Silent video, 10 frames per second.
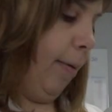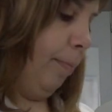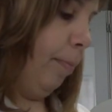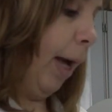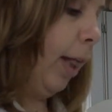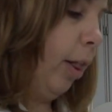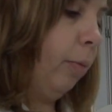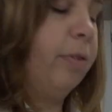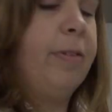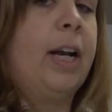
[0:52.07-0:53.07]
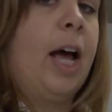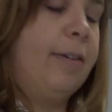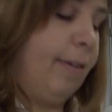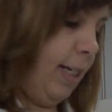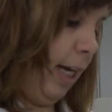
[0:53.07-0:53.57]
mice that were fed a
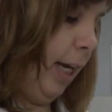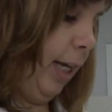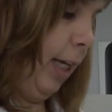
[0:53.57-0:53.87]
high-fat diet